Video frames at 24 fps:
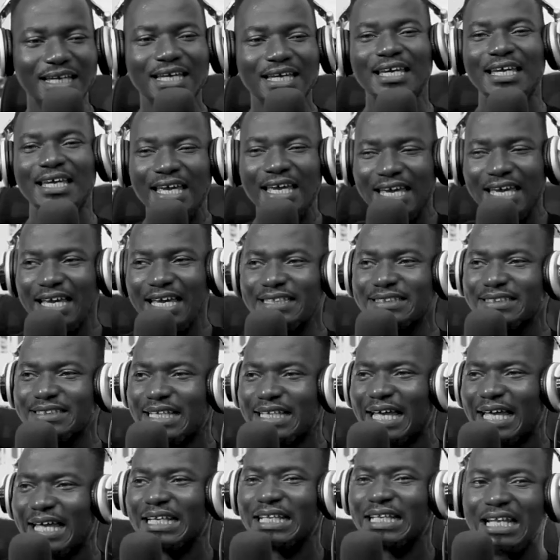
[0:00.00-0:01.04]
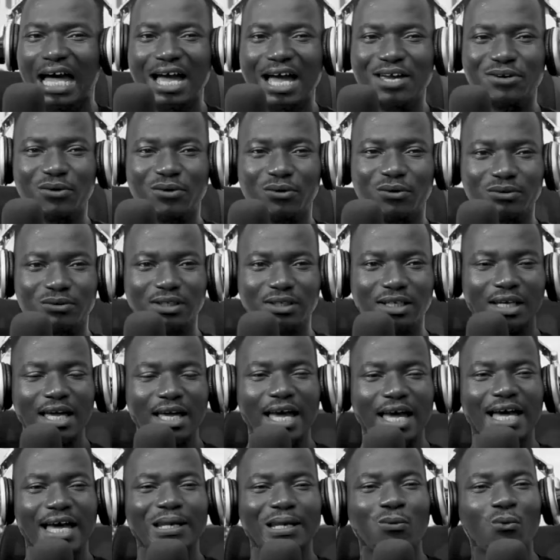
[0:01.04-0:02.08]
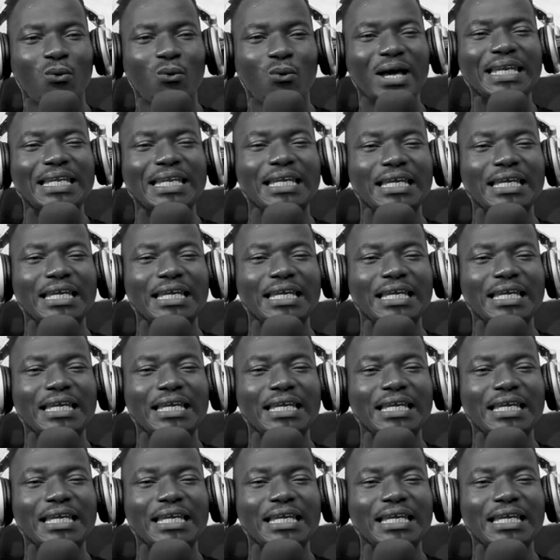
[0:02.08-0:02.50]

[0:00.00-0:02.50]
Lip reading: He is a lion. And when